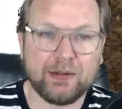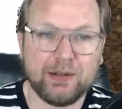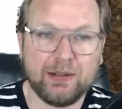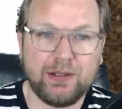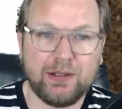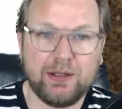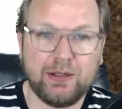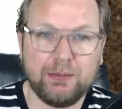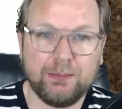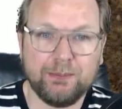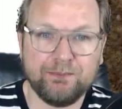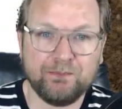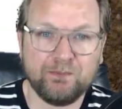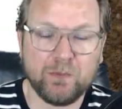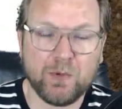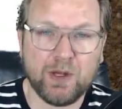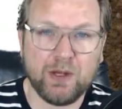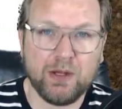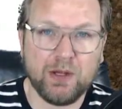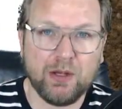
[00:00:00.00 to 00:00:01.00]

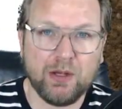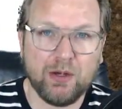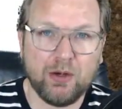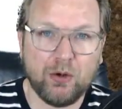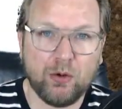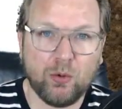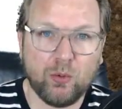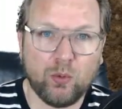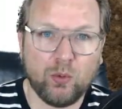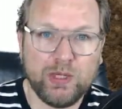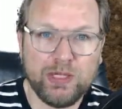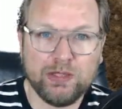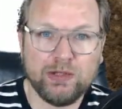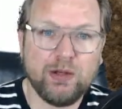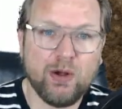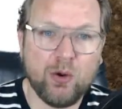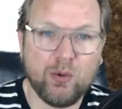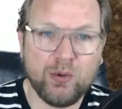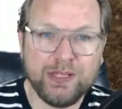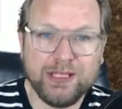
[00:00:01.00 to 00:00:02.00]
when you
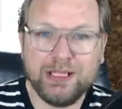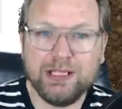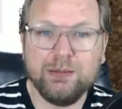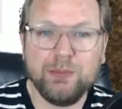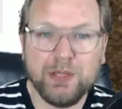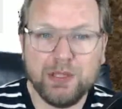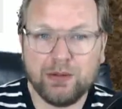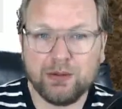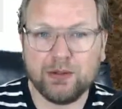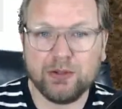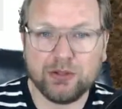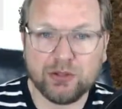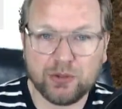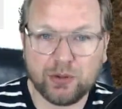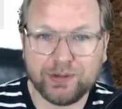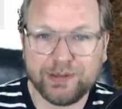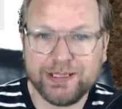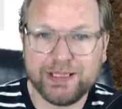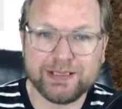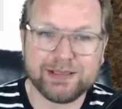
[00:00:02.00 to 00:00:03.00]
go email
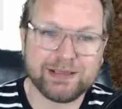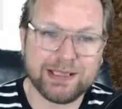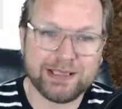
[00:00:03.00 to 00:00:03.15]
your list,